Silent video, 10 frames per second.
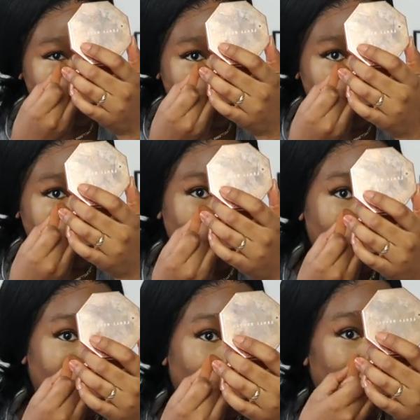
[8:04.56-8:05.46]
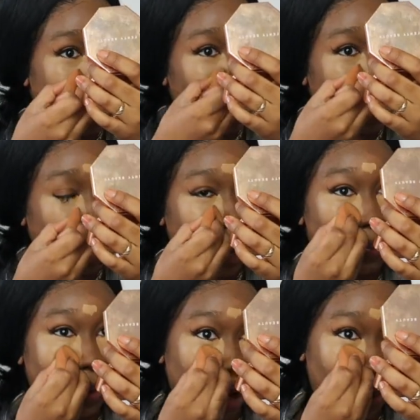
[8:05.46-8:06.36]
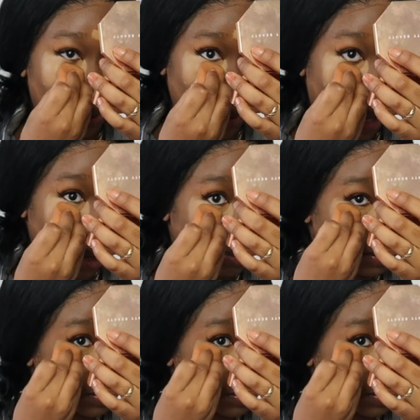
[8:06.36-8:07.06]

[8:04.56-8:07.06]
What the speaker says: you that can pick up on that.